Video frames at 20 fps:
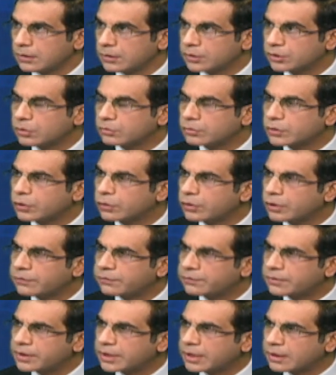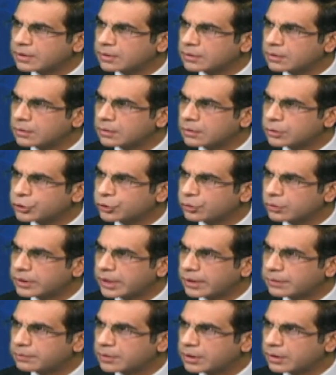So if India doesn't show that
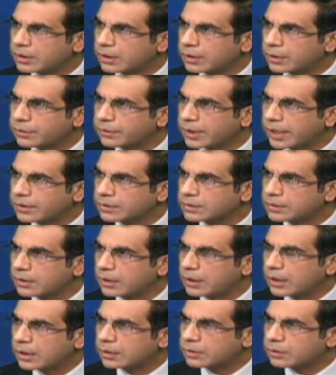particular grace, and the World